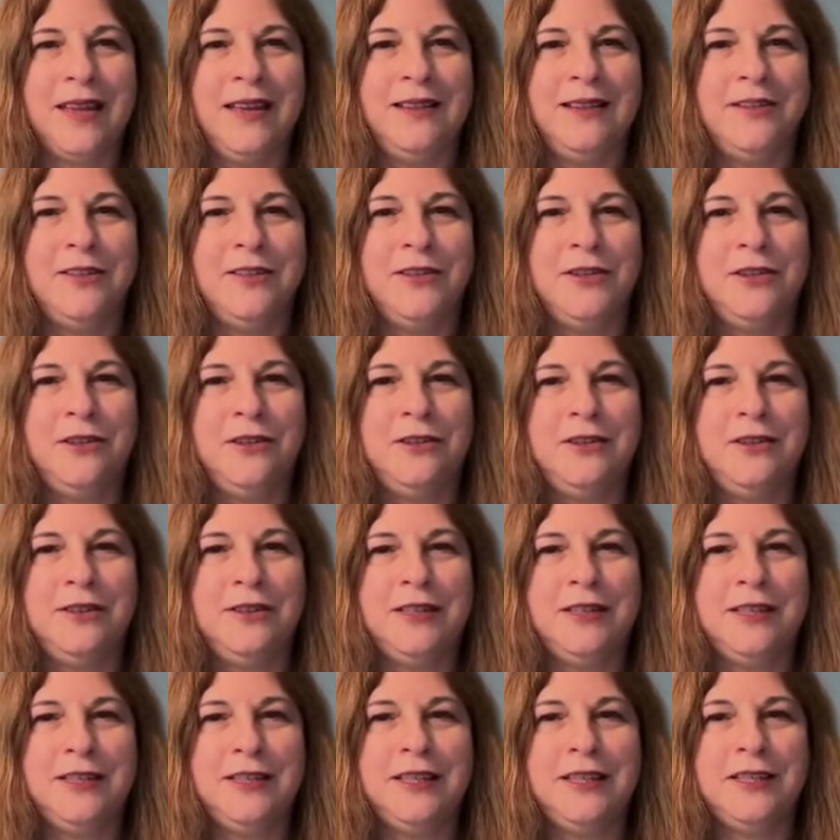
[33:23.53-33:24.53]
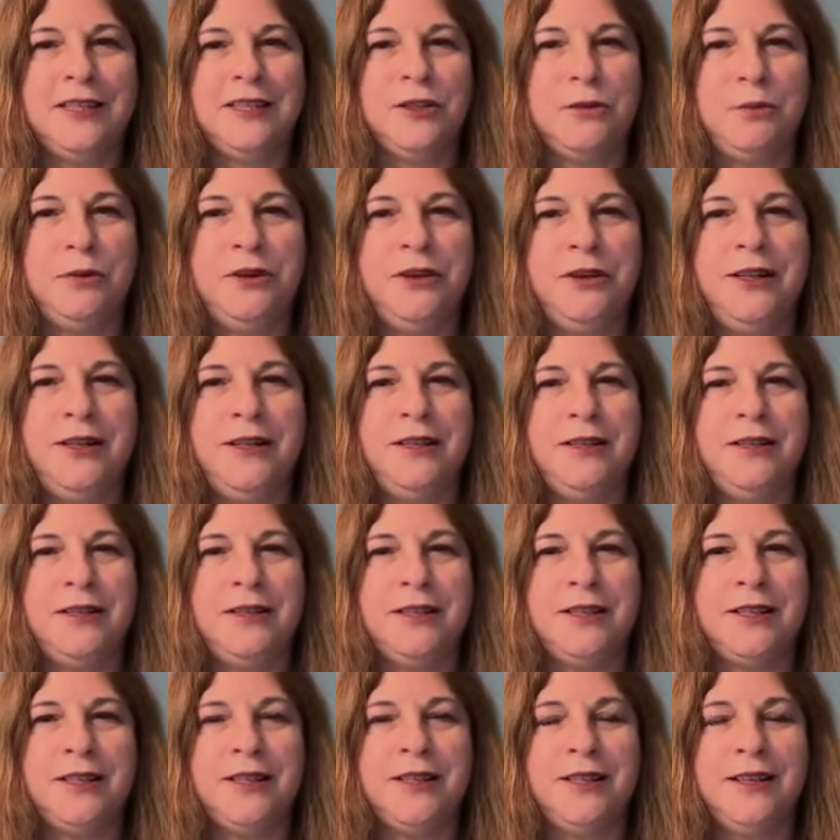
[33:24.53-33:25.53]
so there's this
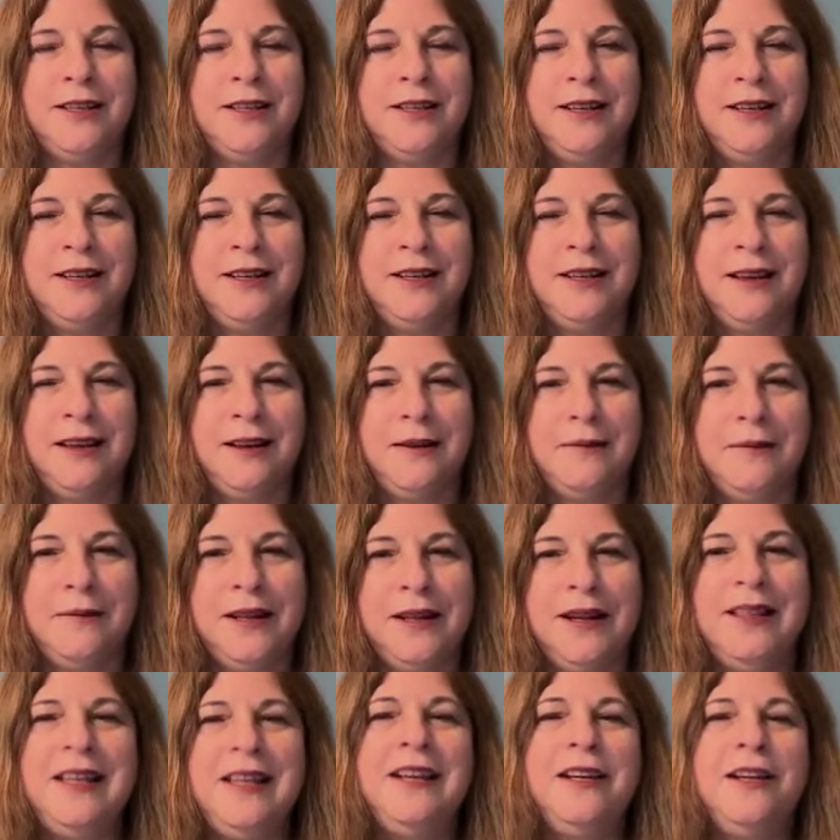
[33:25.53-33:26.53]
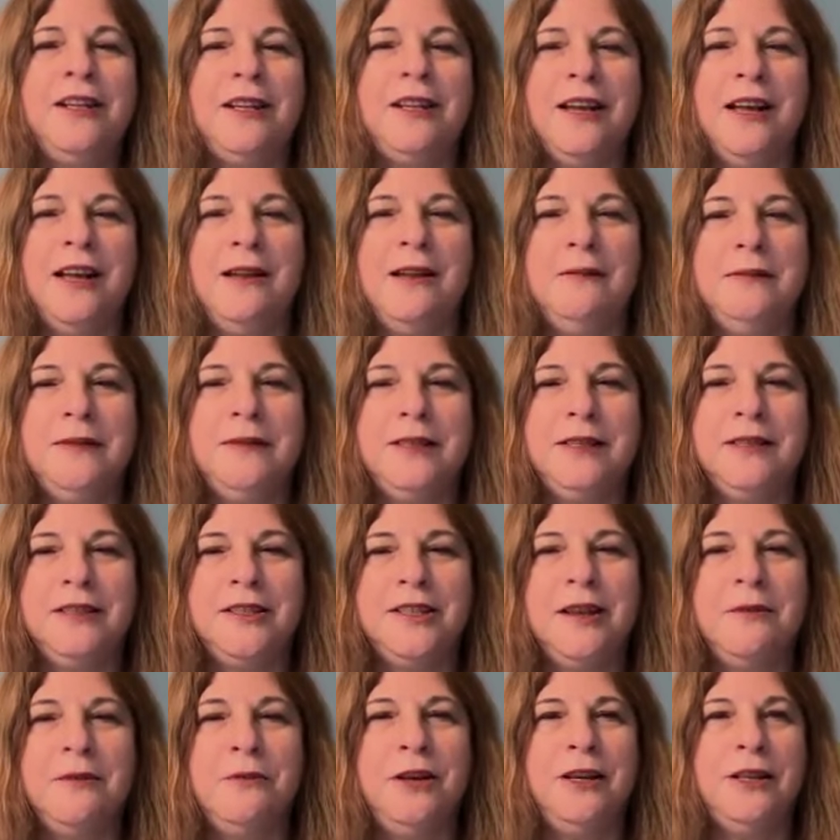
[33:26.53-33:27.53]
experience that I think comes in
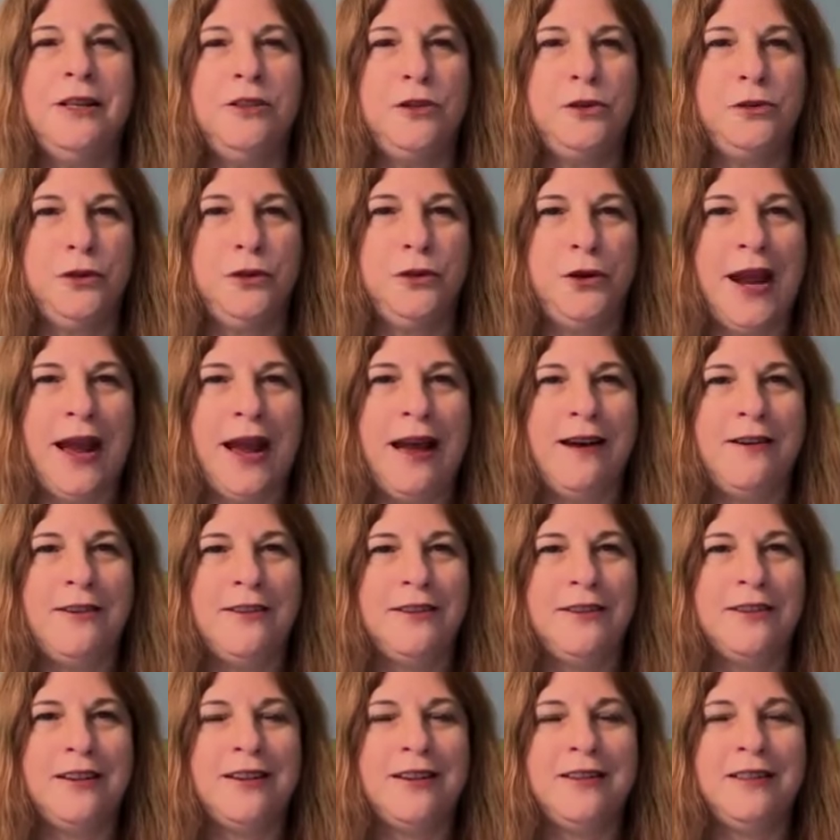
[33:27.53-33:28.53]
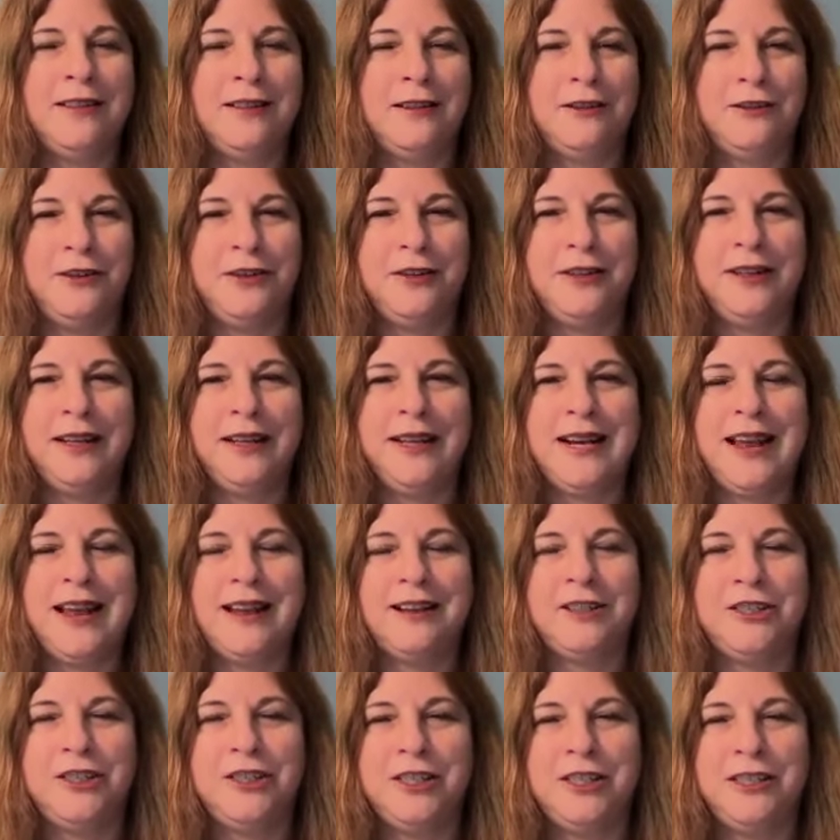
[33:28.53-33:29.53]
some ways throughout, through the
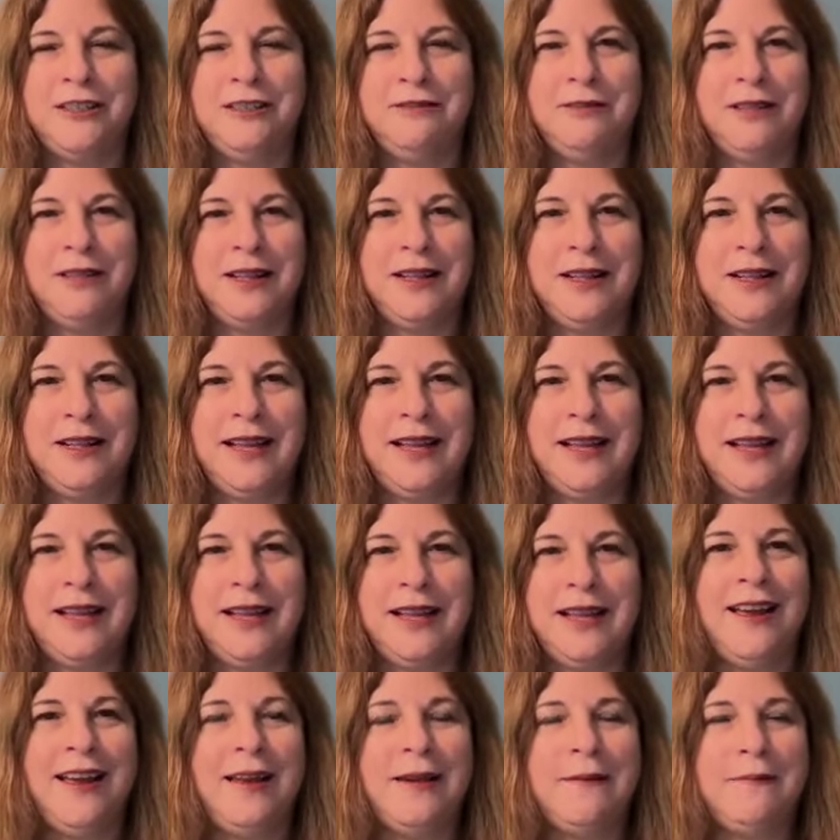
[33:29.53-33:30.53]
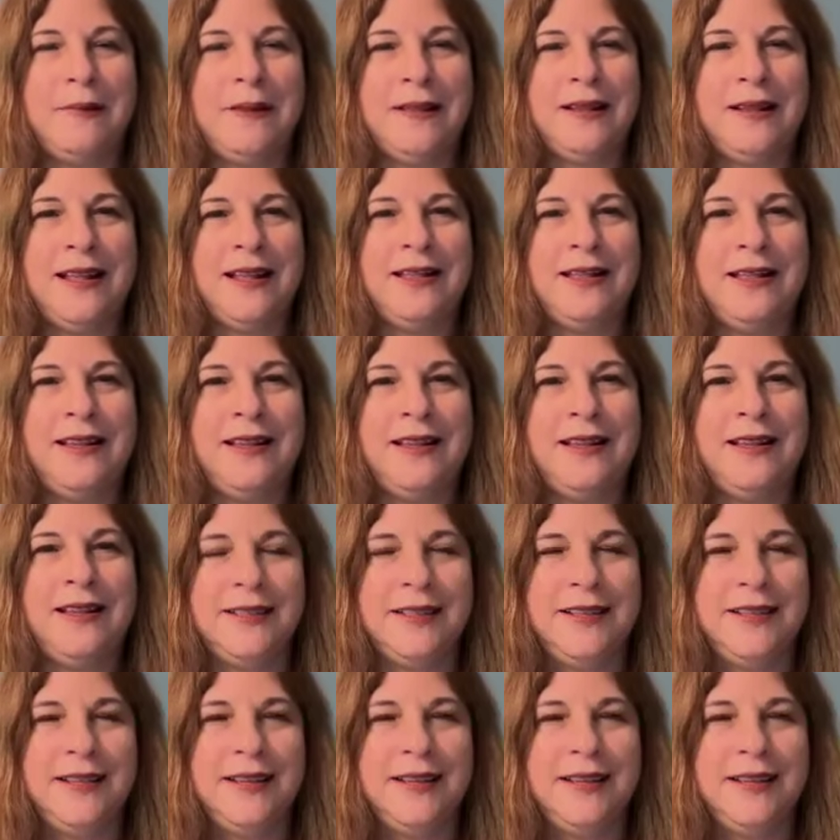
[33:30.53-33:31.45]
connection with the ally, but then this